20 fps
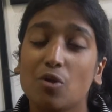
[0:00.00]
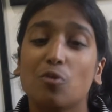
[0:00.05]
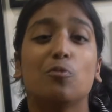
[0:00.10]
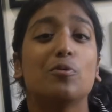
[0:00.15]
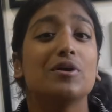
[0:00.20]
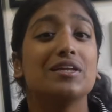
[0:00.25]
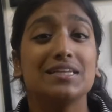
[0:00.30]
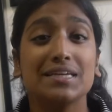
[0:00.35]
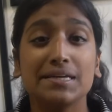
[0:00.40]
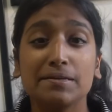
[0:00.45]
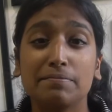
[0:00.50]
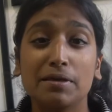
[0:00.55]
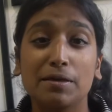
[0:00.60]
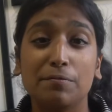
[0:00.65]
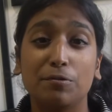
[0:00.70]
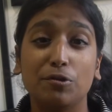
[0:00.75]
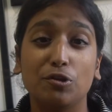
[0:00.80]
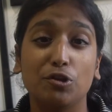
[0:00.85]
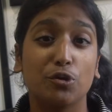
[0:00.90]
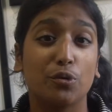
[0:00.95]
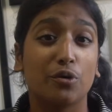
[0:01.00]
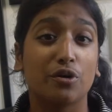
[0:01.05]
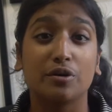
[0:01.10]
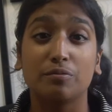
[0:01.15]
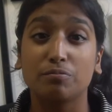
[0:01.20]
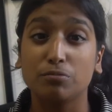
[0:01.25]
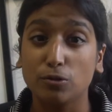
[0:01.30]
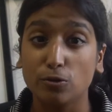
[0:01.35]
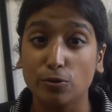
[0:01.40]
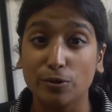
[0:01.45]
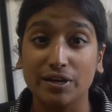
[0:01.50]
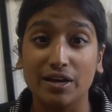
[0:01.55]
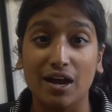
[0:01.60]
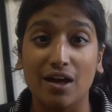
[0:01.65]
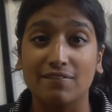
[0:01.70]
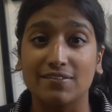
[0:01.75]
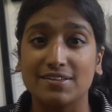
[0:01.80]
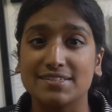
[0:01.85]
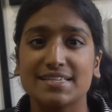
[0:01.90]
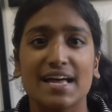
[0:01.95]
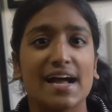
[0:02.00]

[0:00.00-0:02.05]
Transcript: We need people who are employing others,